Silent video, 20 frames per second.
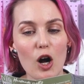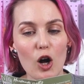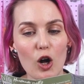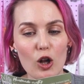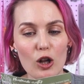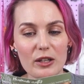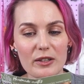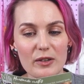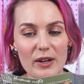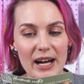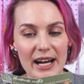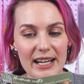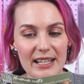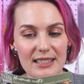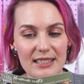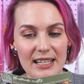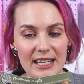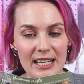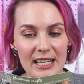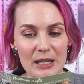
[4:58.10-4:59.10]
All their
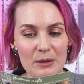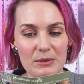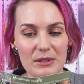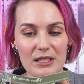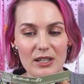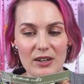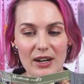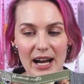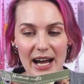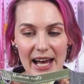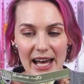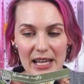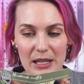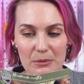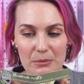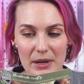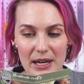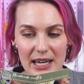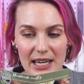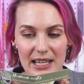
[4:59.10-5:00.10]
items are
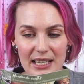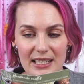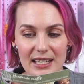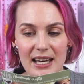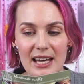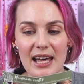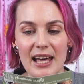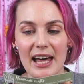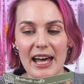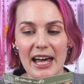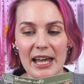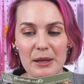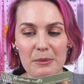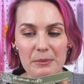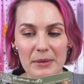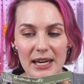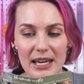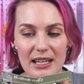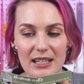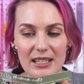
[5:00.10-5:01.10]
handmade
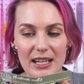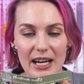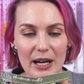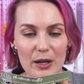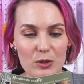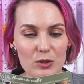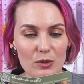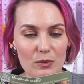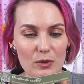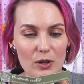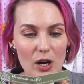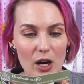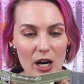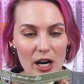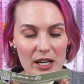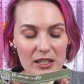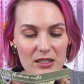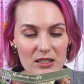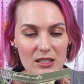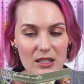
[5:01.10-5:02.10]
and made out of
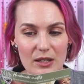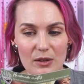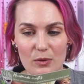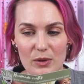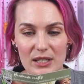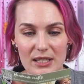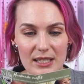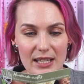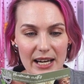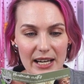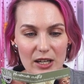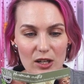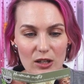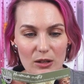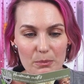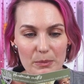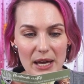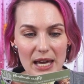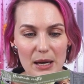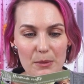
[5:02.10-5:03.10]
cut
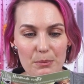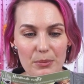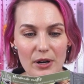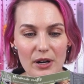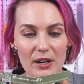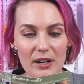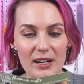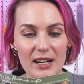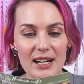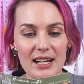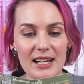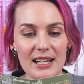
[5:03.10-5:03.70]
recycled paper,